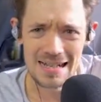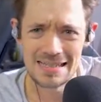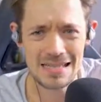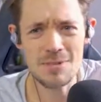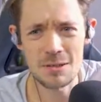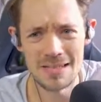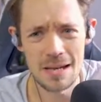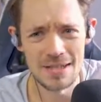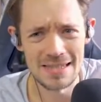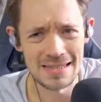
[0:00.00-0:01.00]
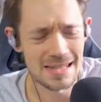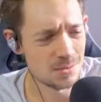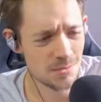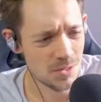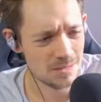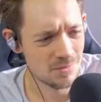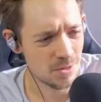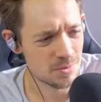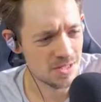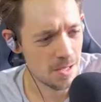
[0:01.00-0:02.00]
something was happening that day. It was very,
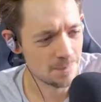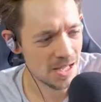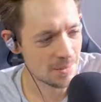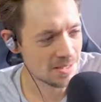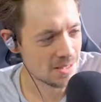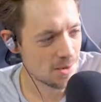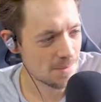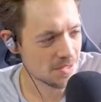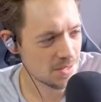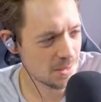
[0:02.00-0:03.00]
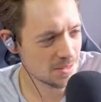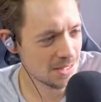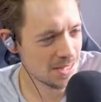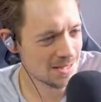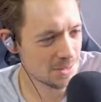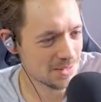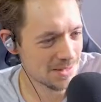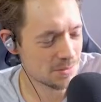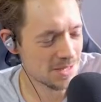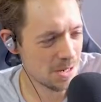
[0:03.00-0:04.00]
very bizarre. Anyway, so um, so that was a thing. That was
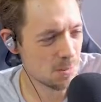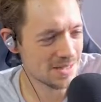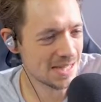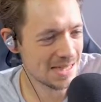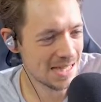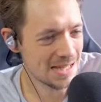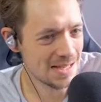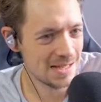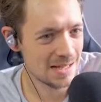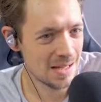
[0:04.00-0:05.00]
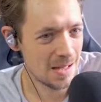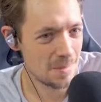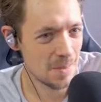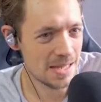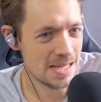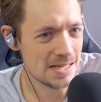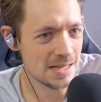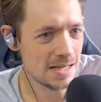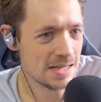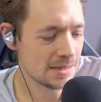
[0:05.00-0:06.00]
that was that was a thing. Um, eat,
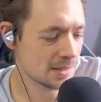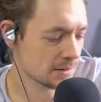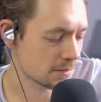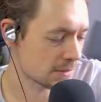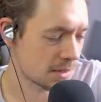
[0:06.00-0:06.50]
eat. Ew,